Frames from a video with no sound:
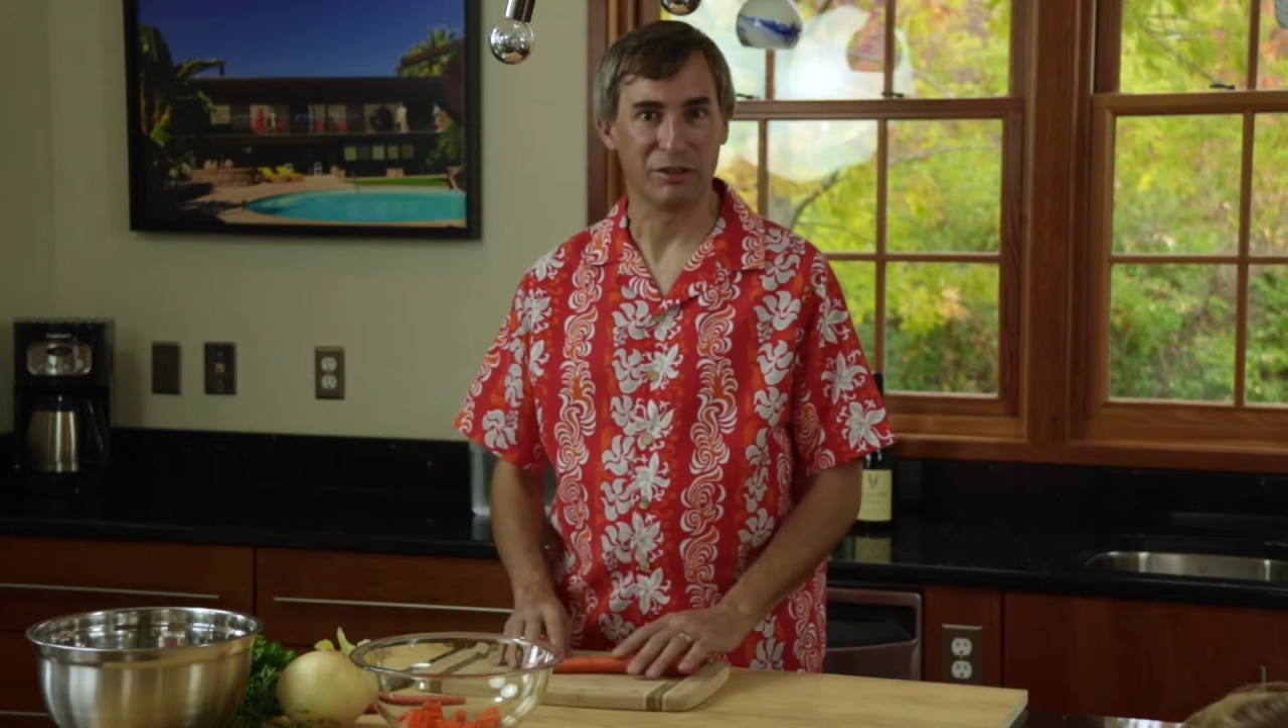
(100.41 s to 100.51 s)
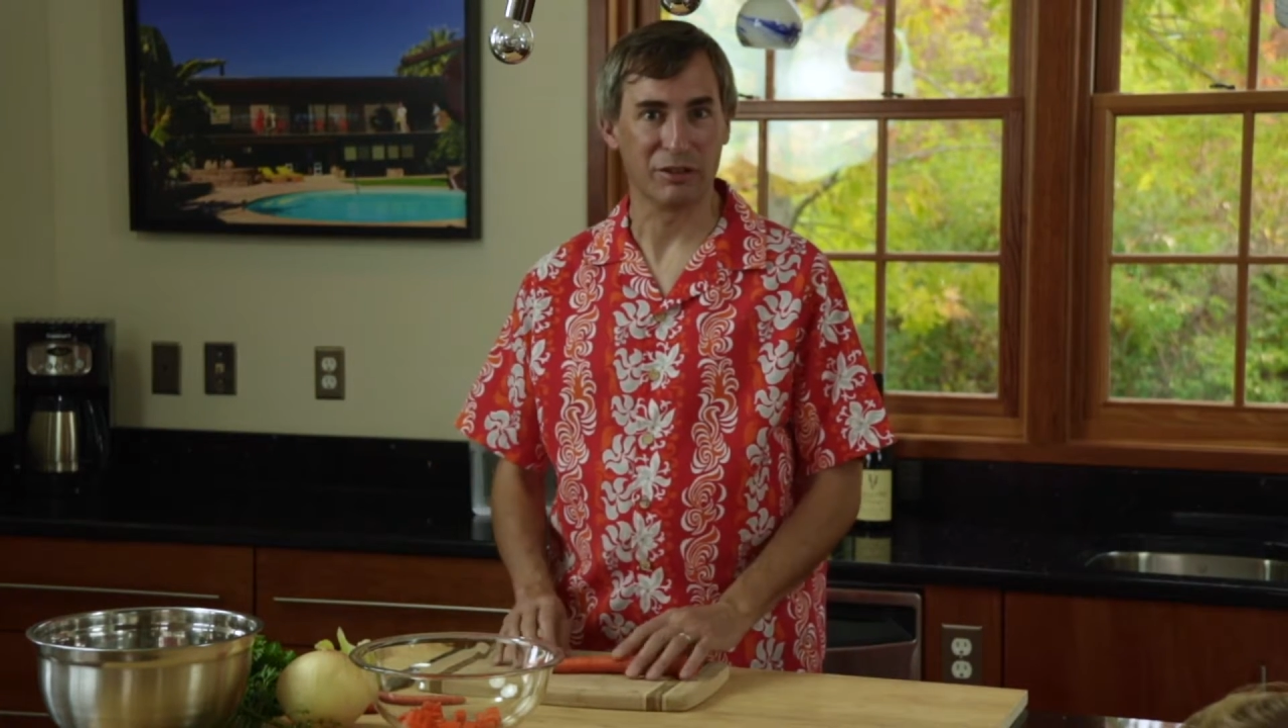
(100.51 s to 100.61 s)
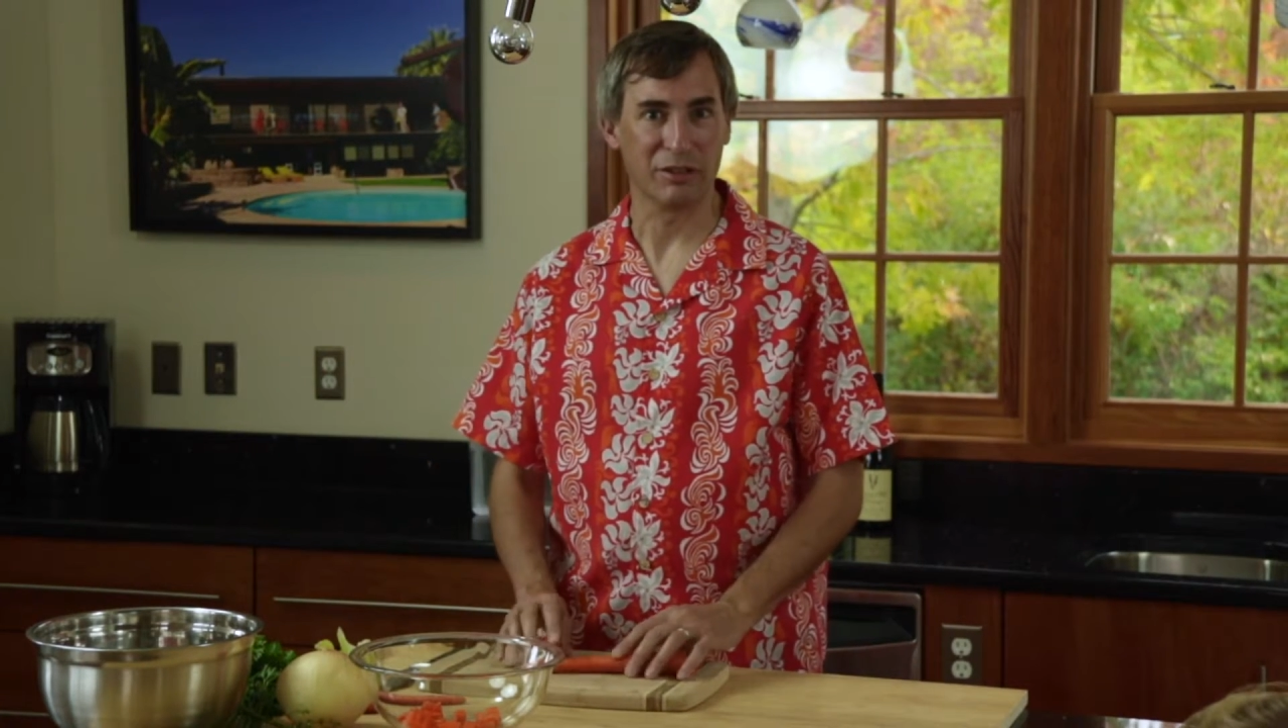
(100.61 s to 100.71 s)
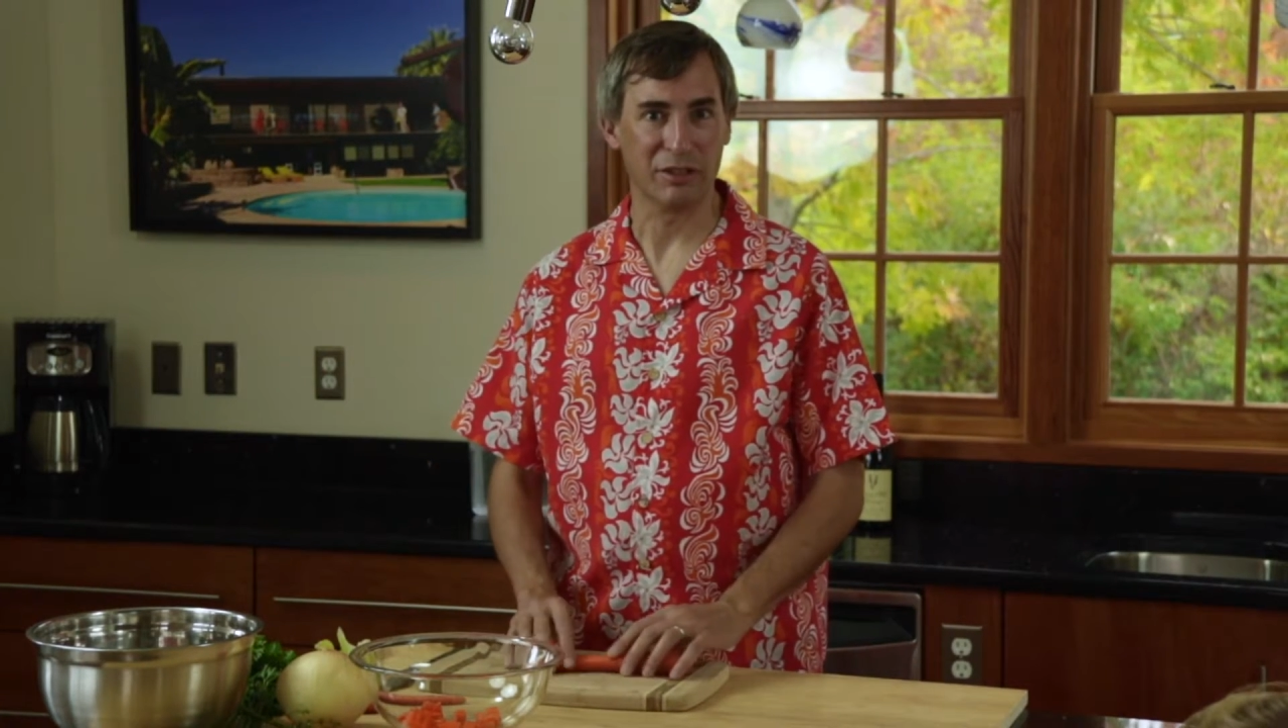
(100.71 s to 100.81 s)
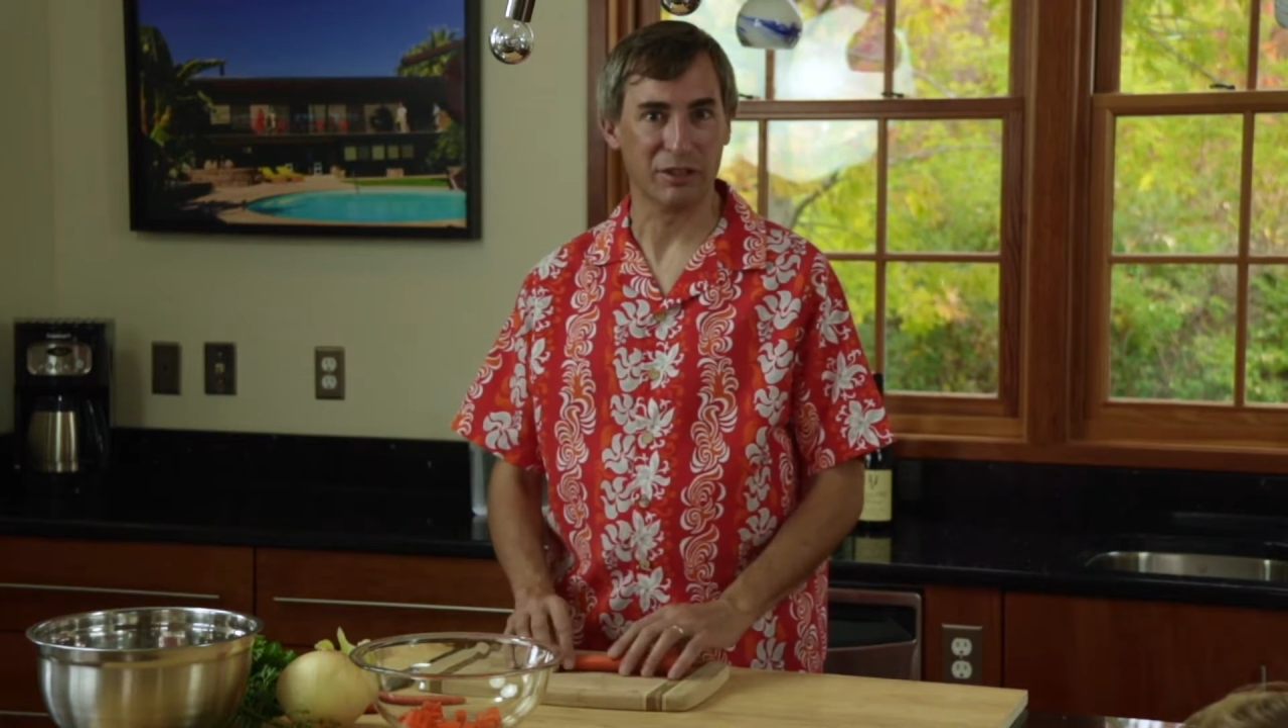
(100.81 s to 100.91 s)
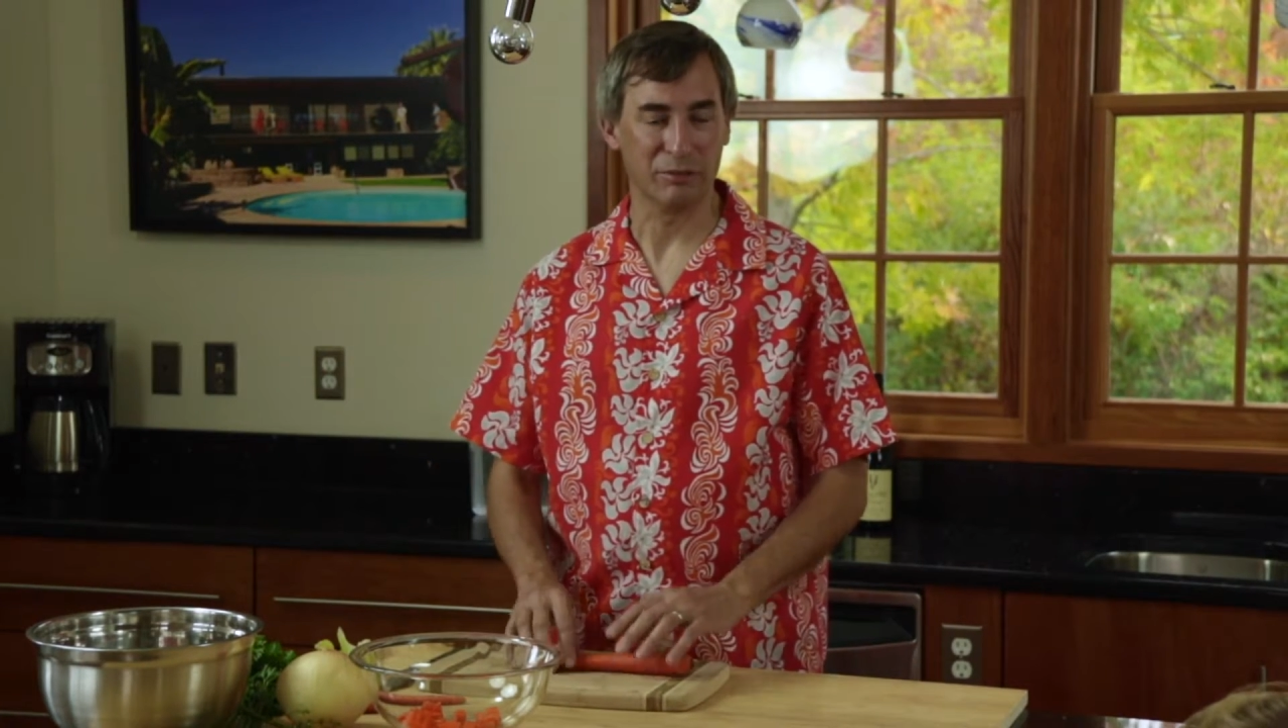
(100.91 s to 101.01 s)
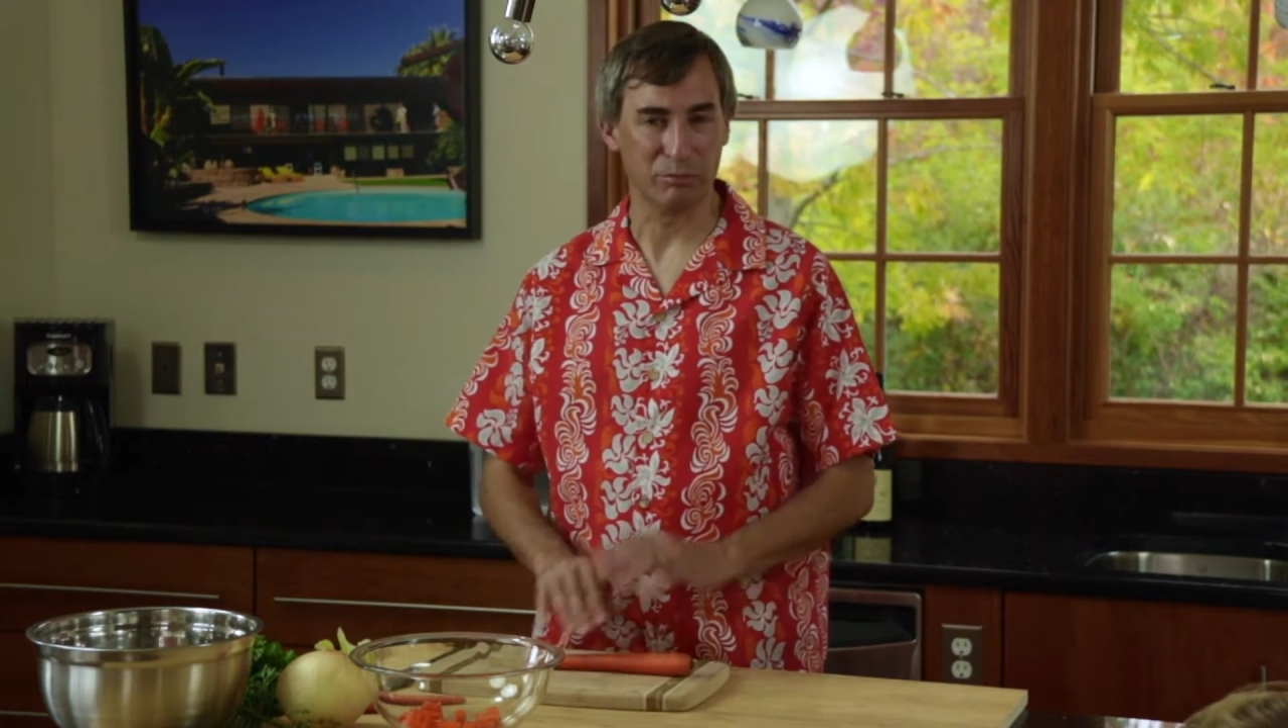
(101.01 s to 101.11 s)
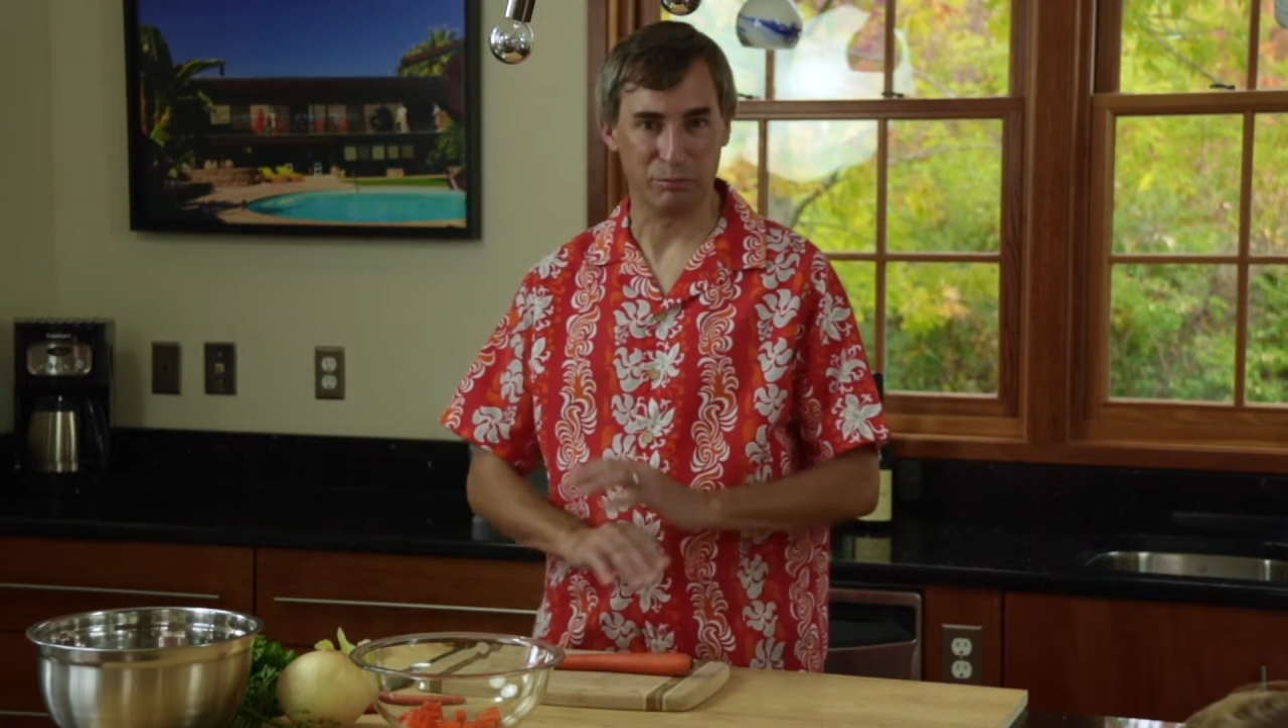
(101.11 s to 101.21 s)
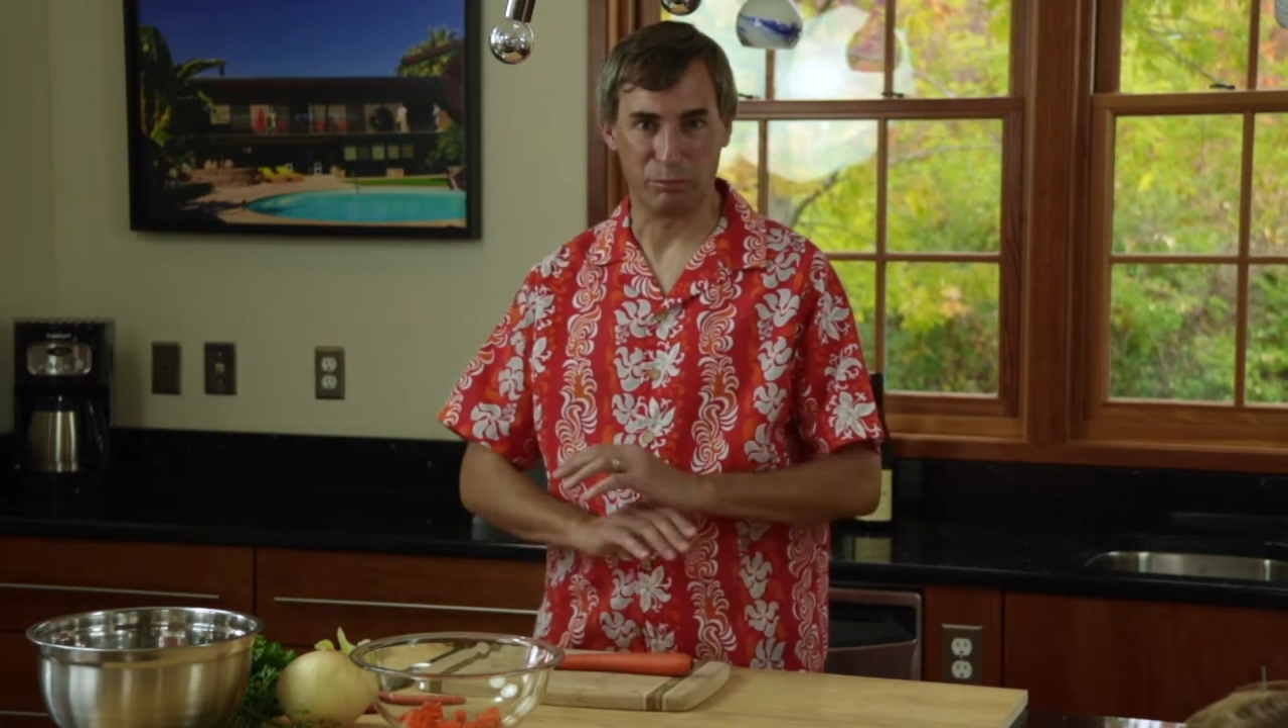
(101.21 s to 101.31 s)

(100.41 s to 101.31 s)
They're going to get